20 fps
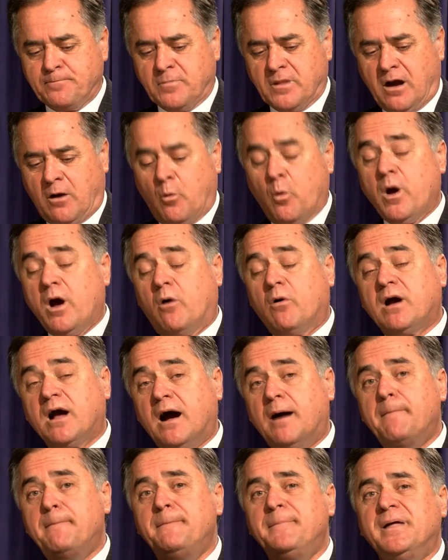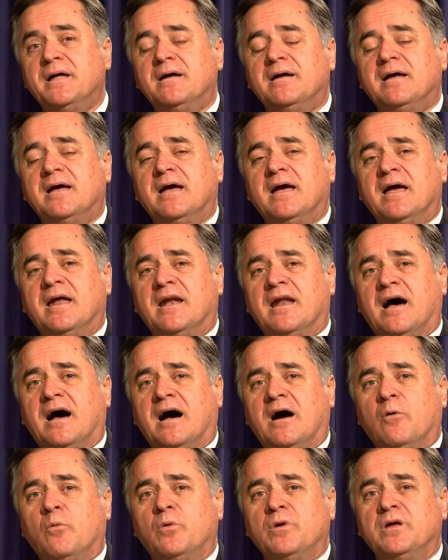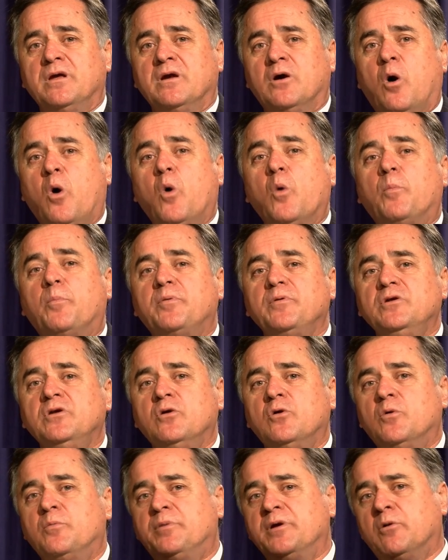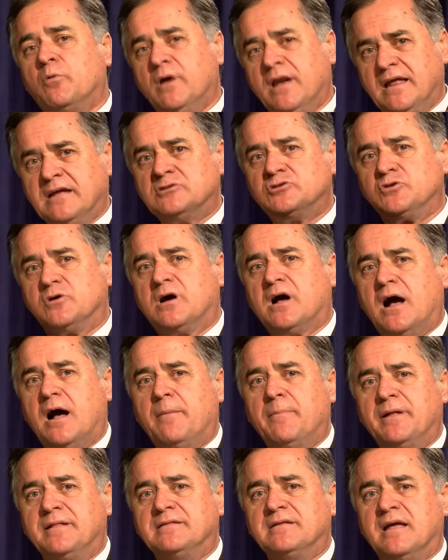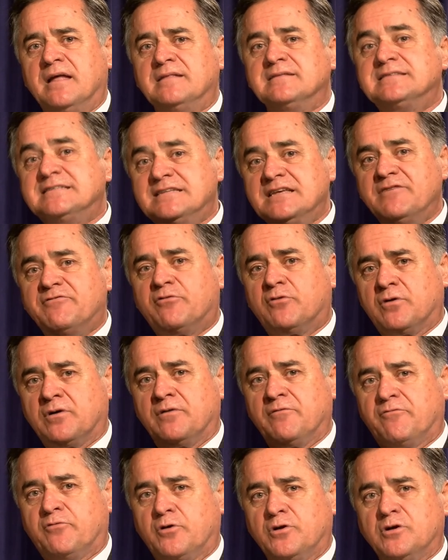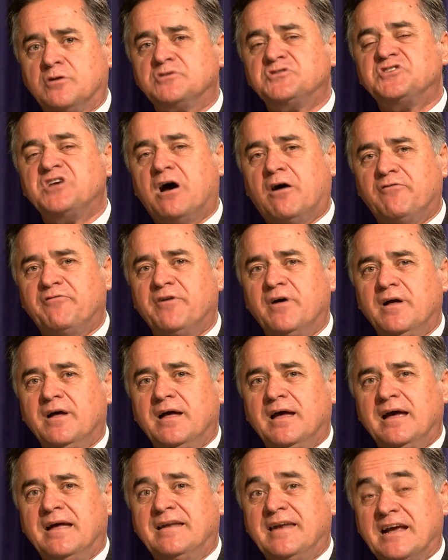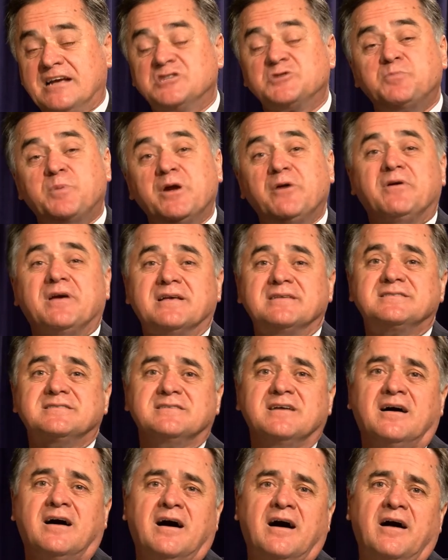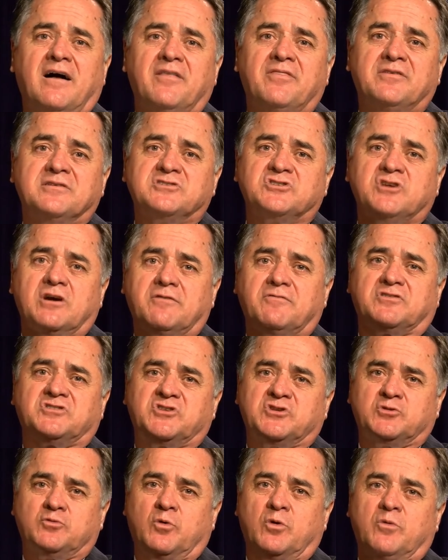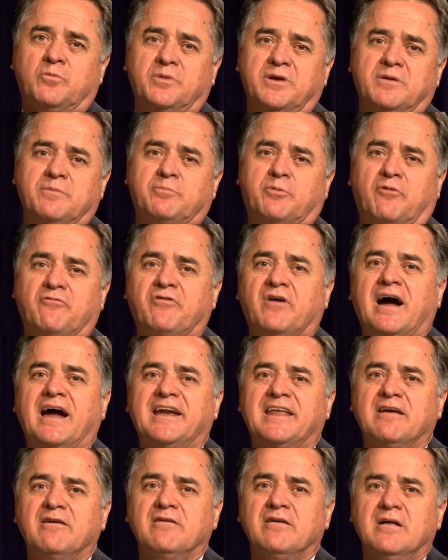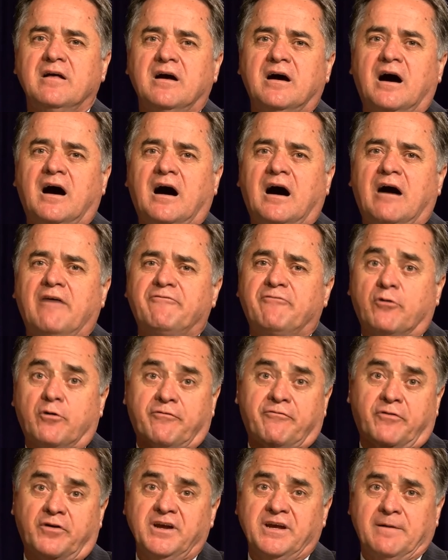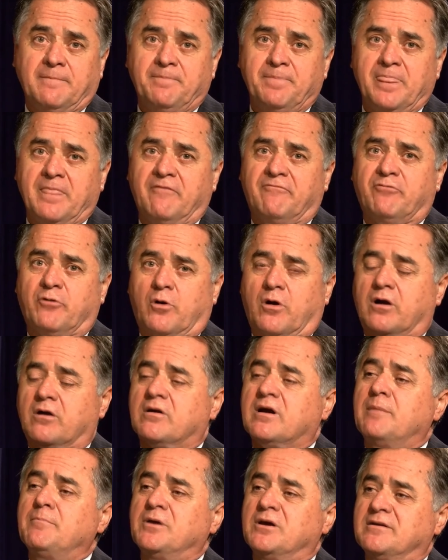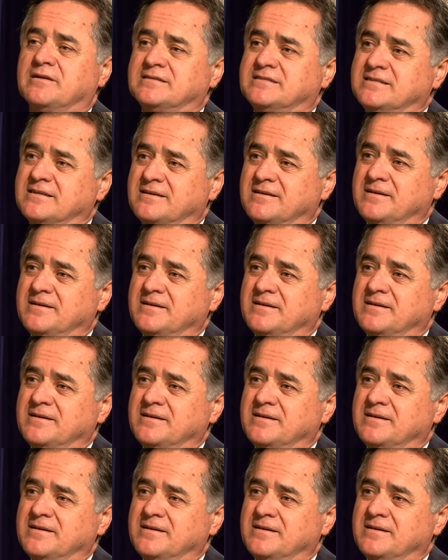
uh, welcome. And uh, we hope you'll be willing to come and, and see for, for yourself and experience uh, the services we'll be providing uh, for free for our community.